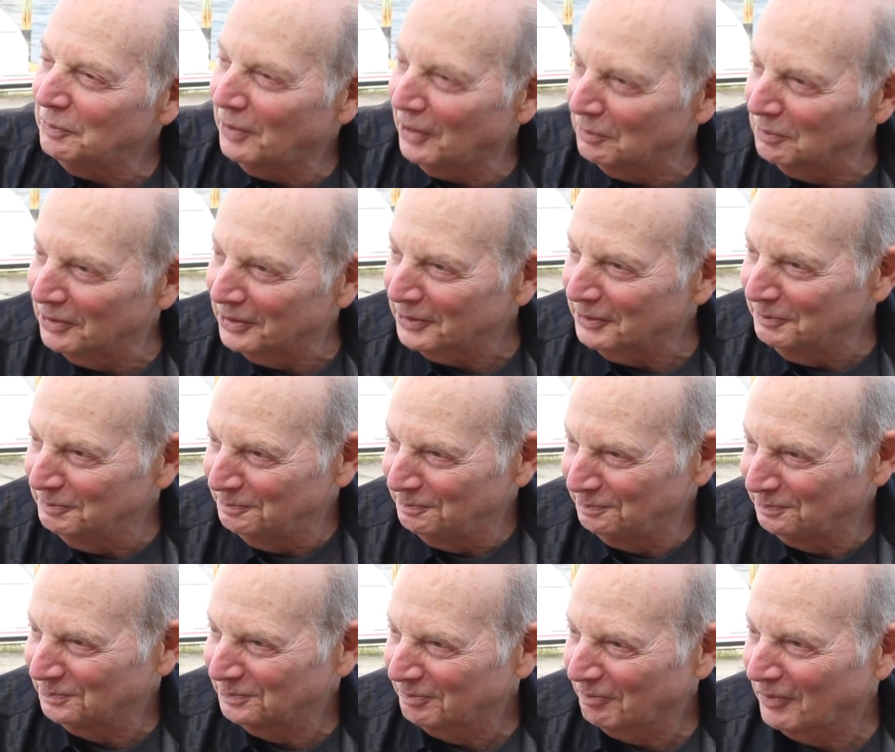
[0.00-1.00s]
public,
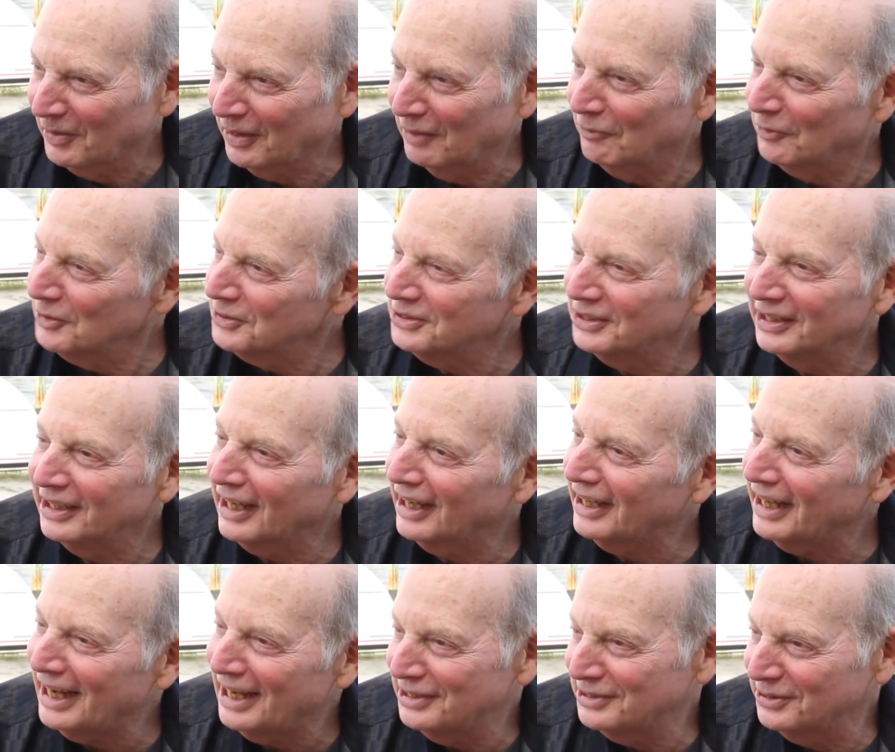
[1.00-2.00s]
the first thing you got
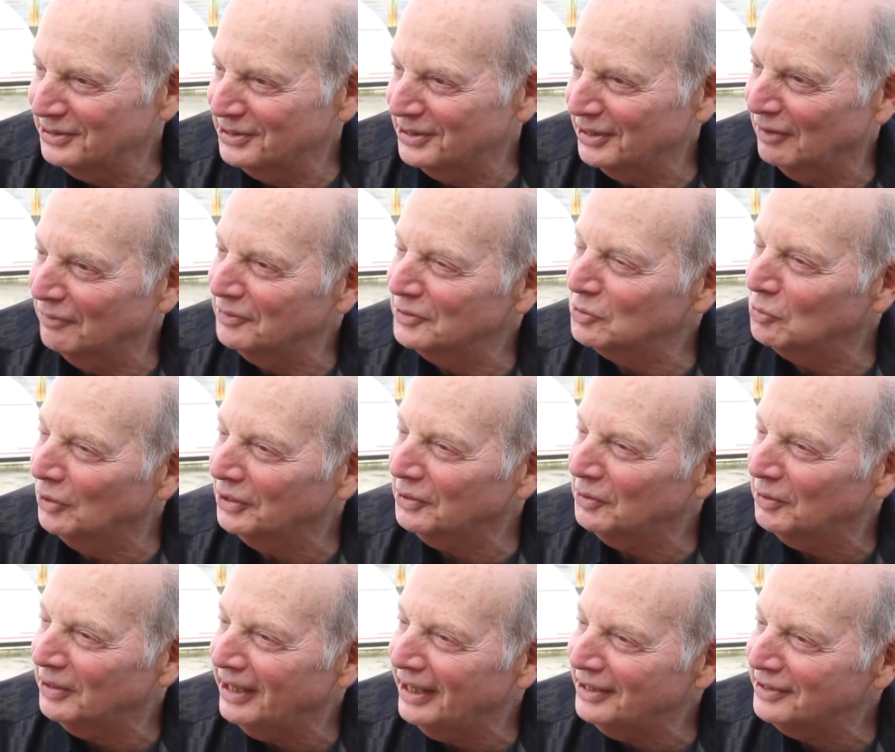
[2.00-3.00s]
to ask yourself is what
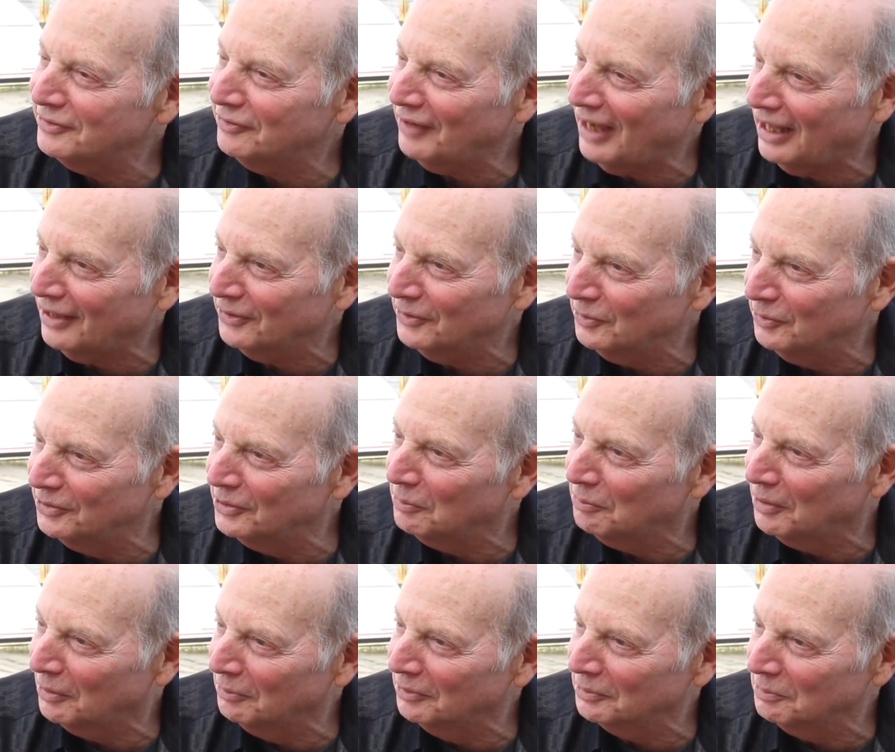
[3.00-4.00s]
creates value in the
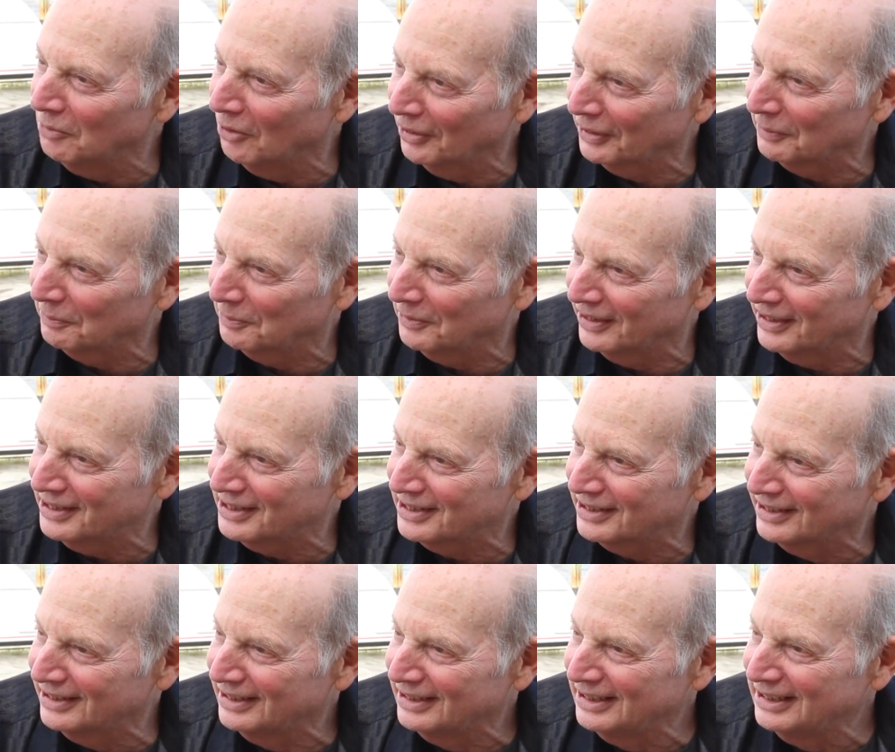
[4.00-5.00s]
public marketplace.
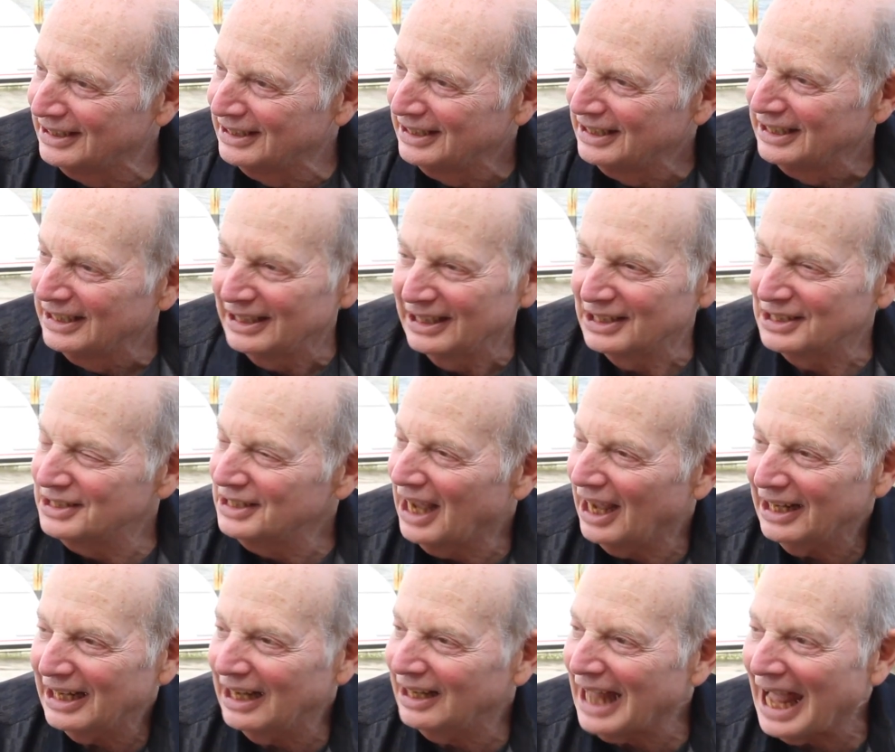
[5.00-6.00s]
It's
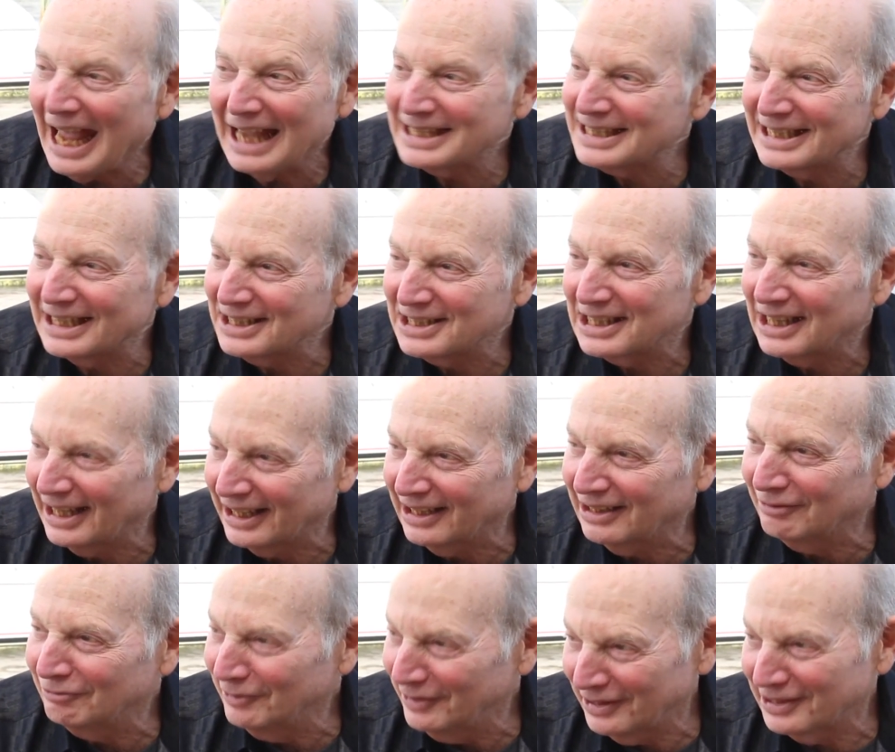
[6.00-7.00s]
not assets like
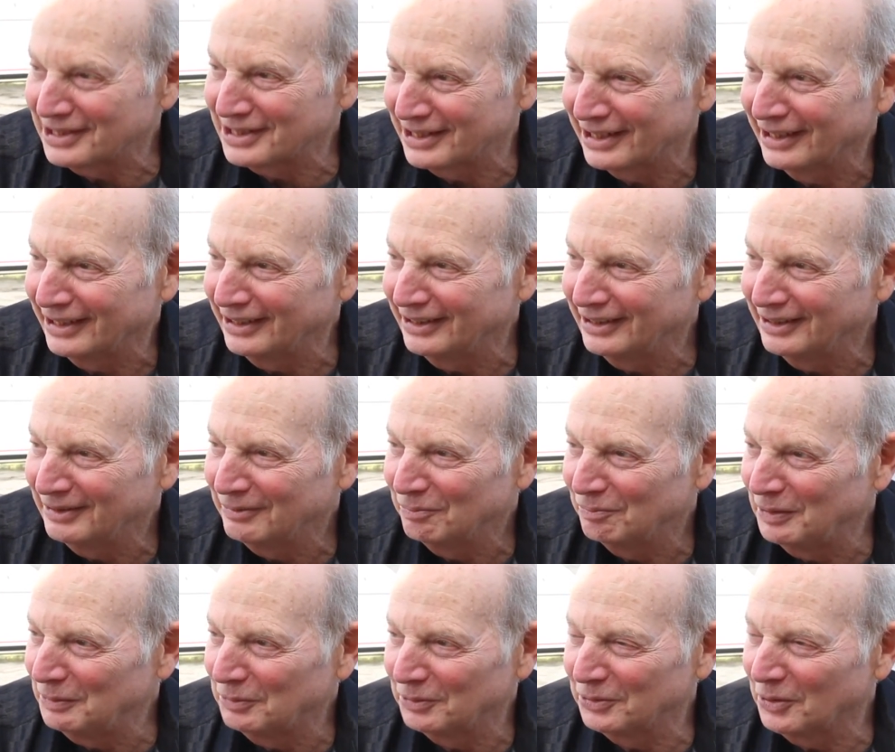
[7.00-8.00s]
real estate.
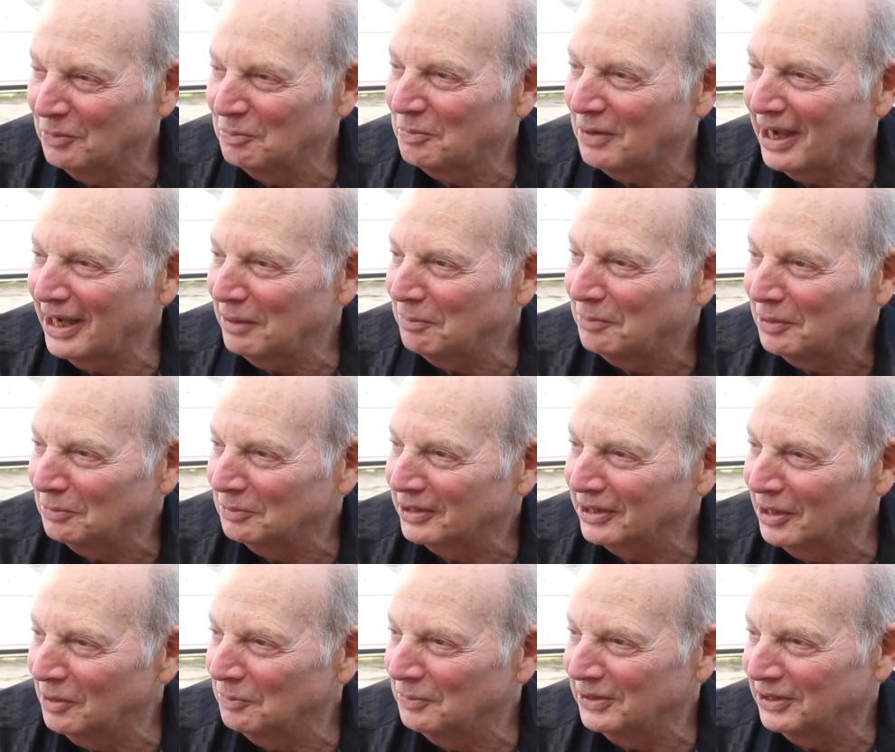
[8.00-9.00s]
Mm-hmm. People don't buy a
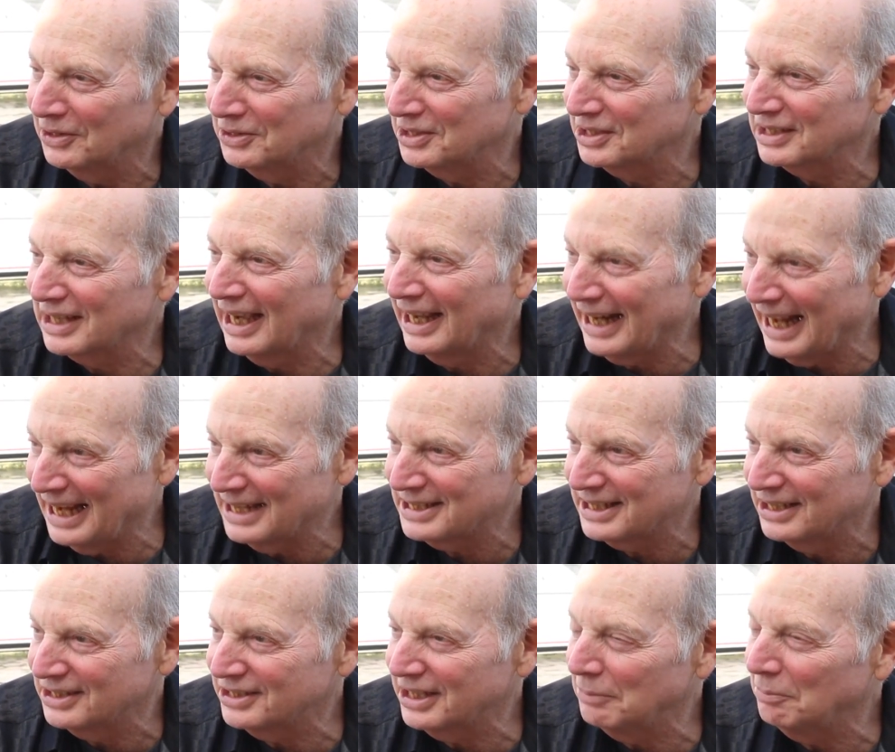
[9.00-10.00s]
public company because it's got
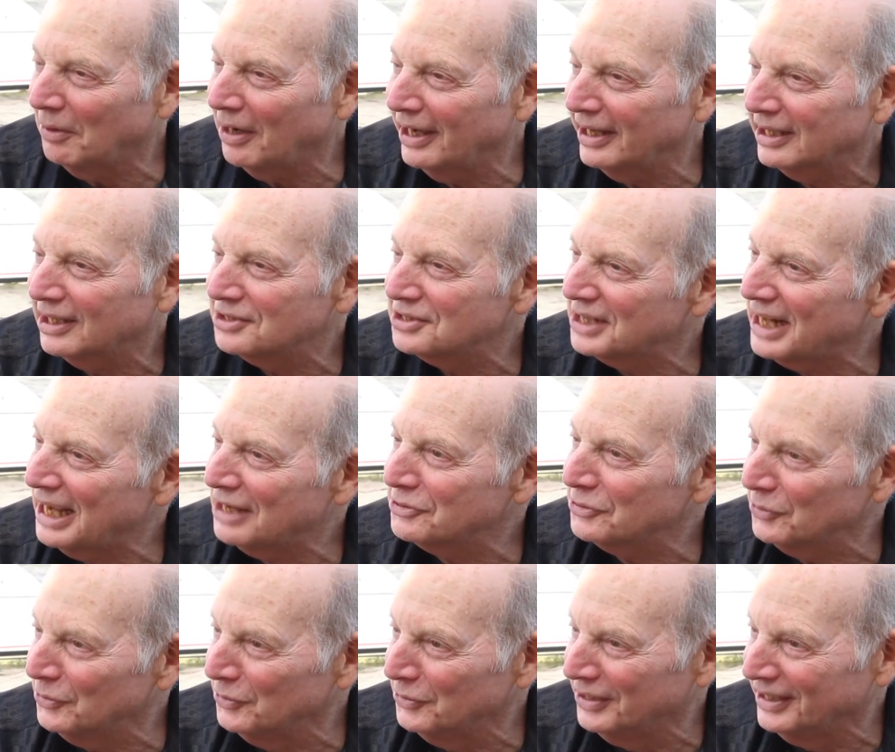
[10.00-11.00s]
assets. They buy it because it
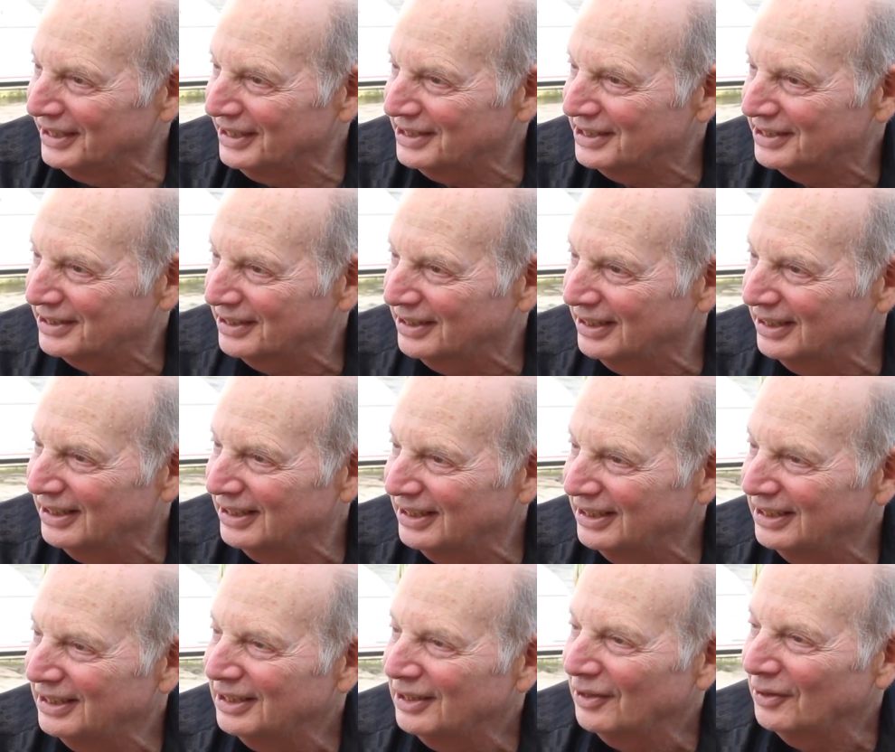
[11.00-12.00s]
has earnings.
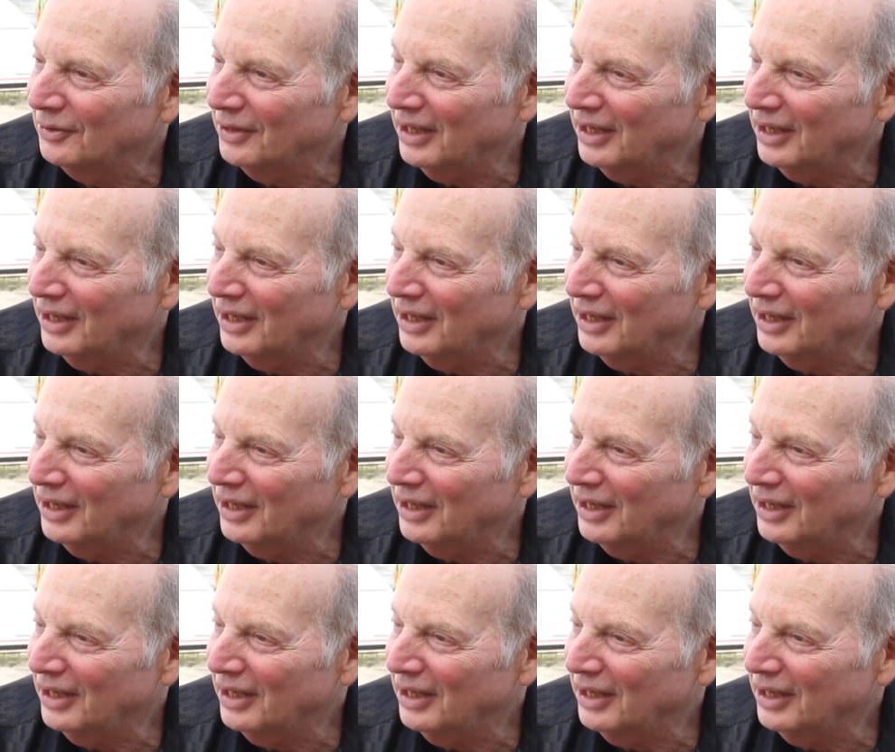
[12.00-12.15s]
Mm.